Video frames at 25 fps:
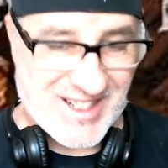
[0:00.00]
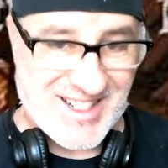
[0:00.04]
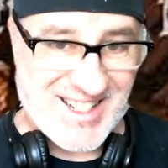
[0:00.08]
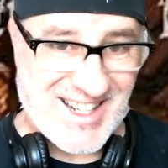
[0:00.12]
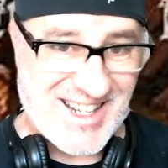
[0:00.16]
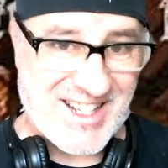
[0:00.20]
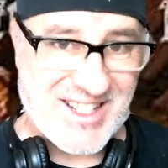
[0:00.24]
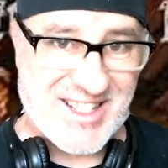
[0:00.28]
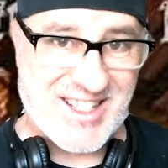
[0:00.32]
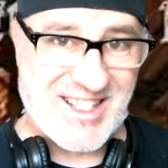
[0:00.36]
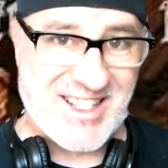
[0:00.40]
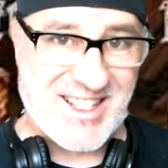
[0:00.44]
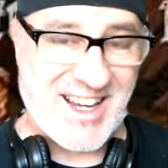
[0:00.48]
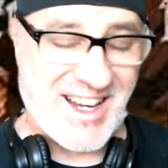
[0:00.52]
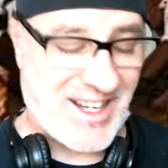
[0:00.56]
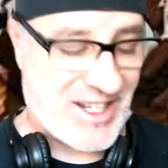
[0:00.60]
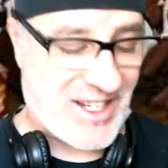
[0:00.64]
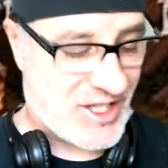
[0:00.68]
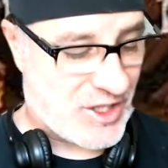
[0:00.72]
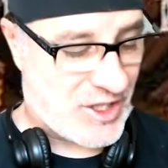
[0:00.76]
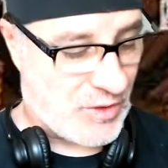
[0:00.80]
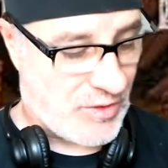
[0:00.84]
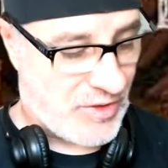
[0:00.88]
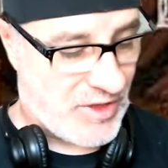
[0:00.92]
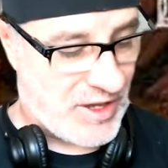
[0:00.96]
a
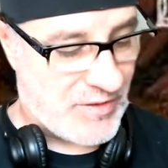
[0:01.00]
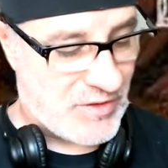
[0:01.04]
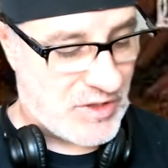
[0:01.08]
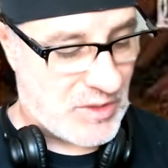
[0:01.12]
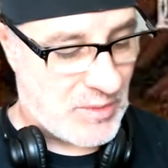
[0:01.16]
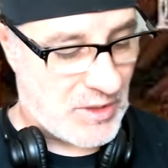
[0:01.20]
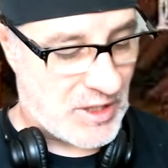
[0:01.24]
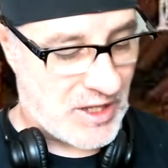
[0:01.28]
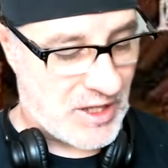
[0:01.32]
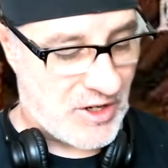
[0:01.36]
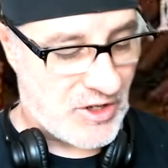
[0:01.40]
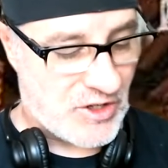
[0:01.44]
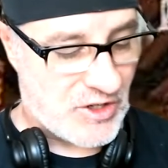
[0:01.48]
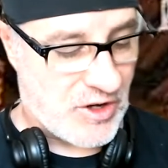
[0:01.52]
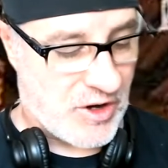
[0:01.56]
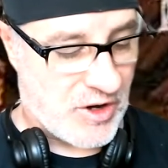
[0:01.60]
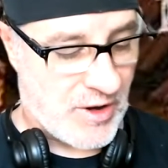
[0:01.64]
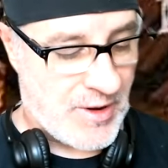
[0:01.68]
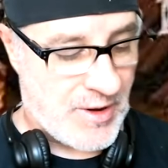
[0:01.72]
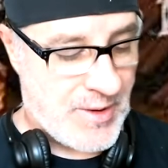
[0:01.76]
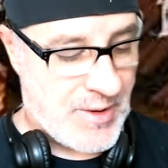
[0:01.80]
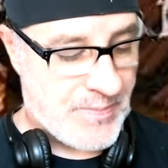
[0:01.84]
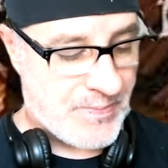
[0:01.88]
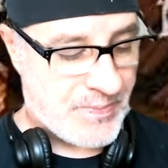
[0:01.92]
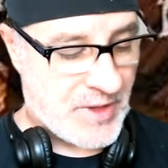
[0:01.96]
D6. So thieves abilities
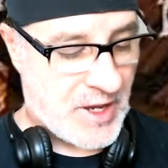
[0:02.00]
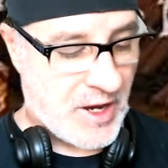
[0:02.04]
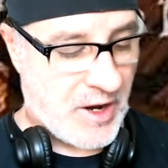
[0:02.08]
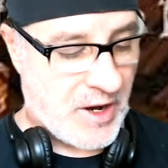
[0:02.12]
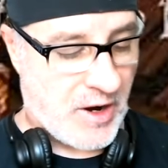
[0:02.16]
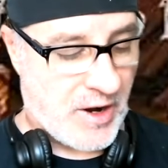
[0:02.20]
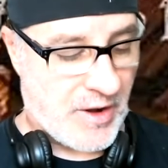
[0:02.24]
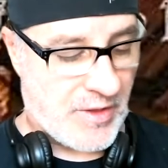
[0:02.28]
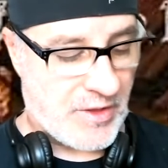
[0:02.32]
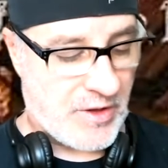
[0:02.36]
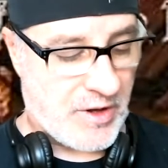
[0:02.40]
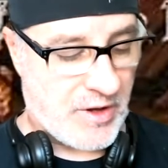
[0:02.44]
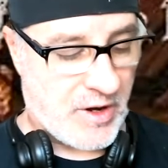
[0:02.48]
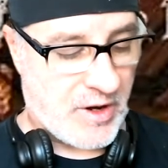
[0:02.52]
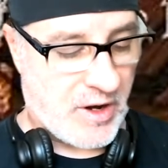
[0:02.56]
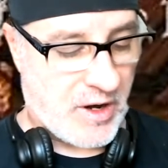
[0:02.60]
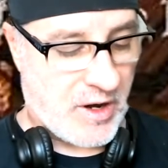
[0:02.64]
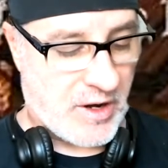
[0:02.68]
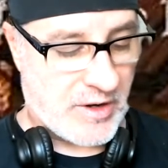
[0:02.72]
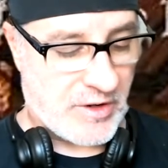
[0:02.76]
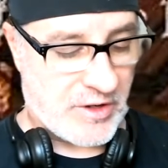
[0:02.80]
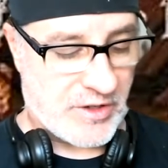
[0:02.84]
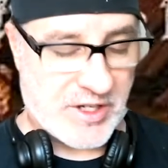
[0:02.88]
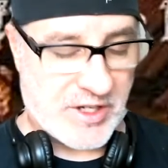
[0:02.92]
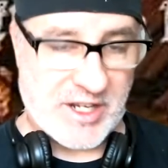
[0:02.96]
are on
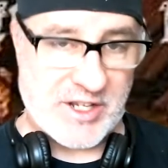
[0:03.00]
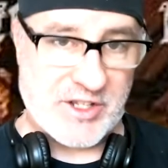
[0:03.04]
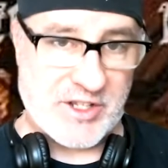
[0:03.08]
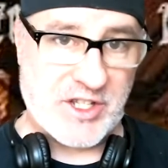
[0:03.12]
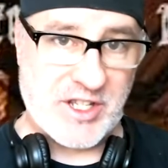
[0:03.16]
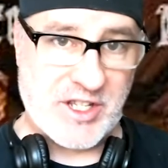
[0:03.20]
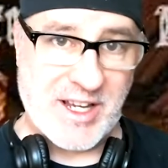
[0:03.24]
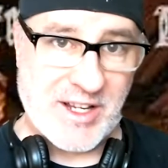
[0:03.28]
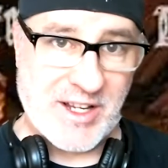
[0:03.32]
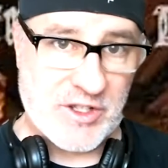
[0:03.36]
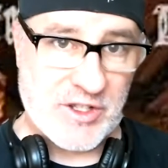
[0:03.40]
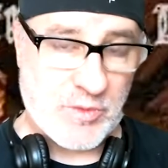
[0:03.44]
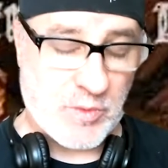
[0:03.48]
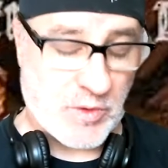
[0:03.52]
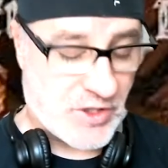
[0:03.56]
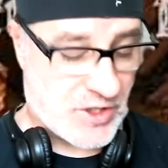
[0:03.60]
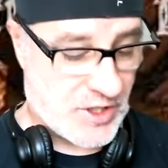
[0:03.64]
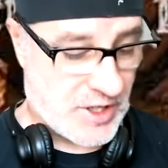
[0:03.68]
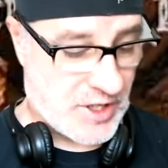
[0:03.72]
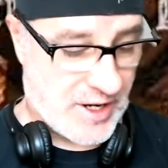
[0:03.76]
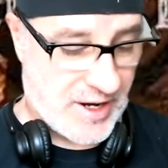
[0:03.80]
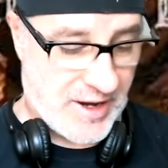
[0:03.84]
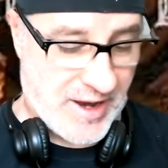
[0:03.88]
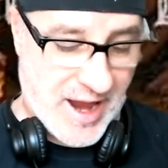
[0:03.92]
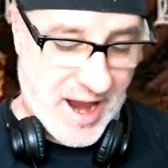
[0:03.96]
the D6, which
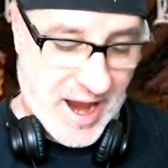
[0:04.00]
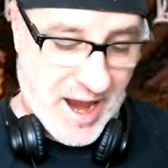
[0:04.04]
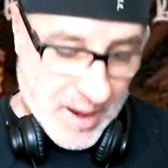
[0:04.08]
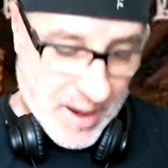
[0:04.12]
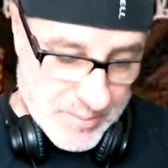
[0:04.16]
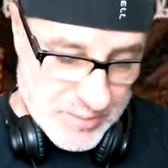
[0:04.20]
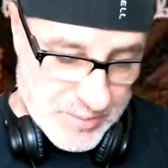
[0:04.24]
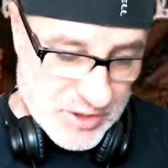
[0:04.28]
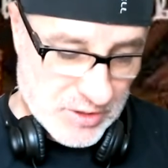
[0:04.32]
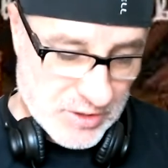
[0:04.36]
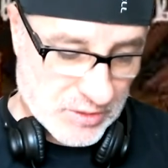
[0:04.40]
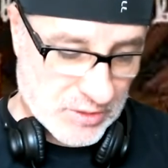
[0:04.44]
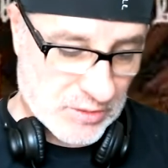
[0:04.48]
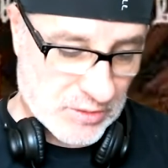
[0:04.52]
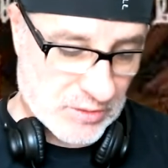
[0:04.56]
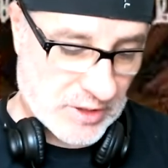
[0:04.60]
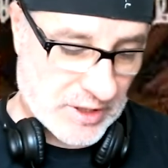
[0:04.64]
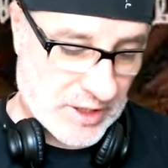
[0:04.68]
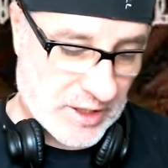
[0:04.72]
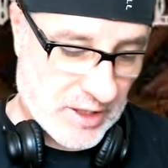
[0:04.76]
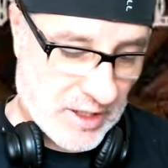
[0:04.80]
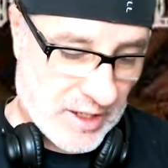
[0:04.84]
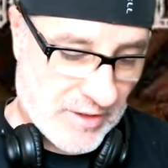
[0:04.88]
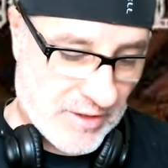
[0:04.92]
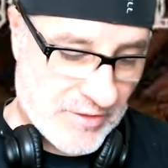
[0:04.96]
I
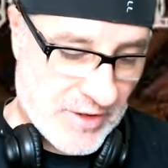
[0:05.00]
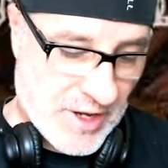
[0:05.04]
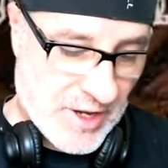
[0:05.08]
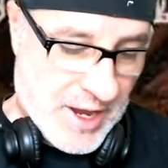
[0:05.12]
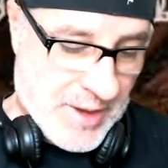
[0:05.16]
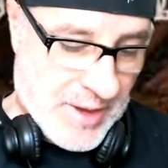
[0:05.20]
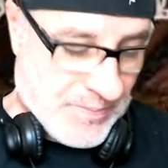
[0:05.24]
absolutely love.